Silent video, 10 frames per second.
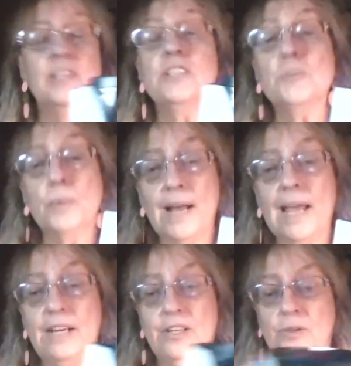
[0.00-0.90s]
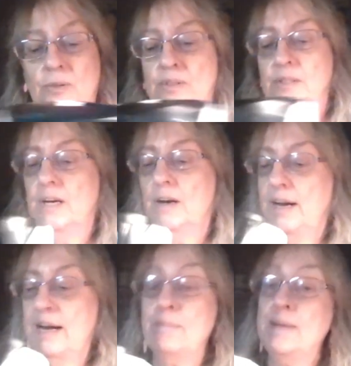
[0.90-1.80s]
This is what I do. All
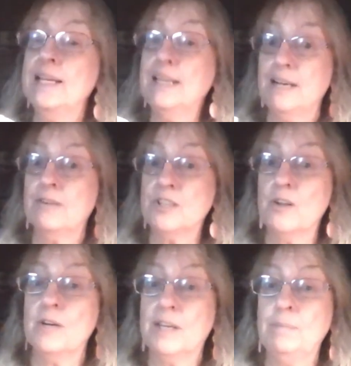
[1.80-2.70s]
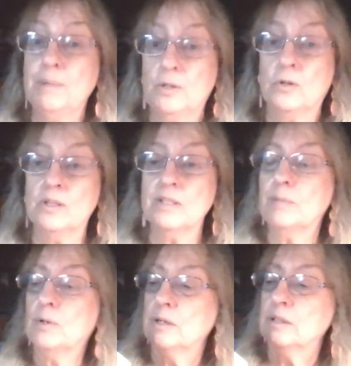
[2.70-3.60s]
right. And being in Arizona, keeping cool is
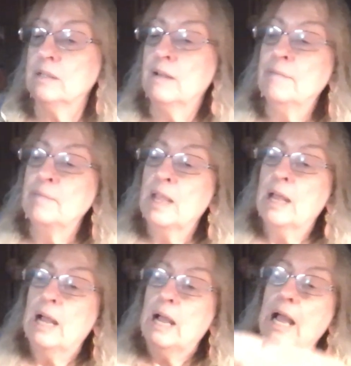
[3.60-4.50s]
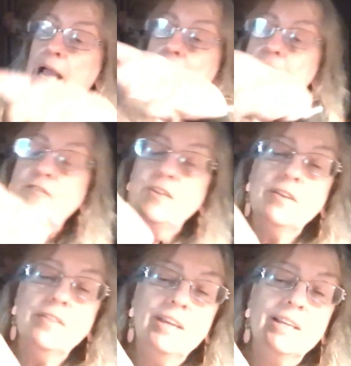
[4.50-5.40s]
important. I
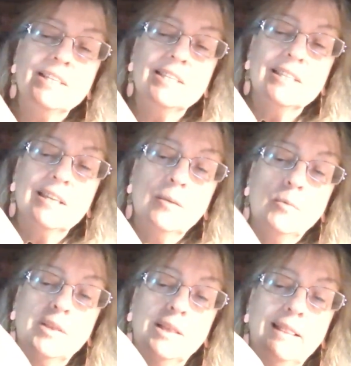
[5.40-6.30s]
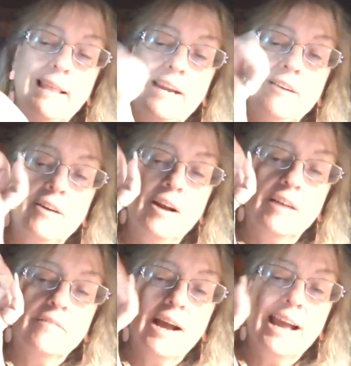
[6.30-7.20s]
fill this with a layer
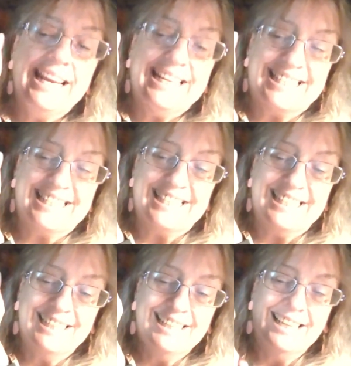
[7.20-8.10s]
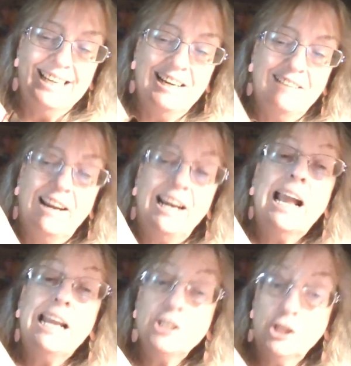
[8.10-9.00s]
of ice, right?
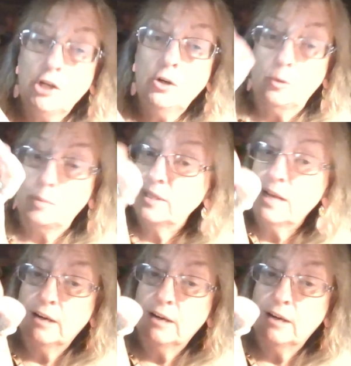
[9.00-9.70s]
Ice cubes,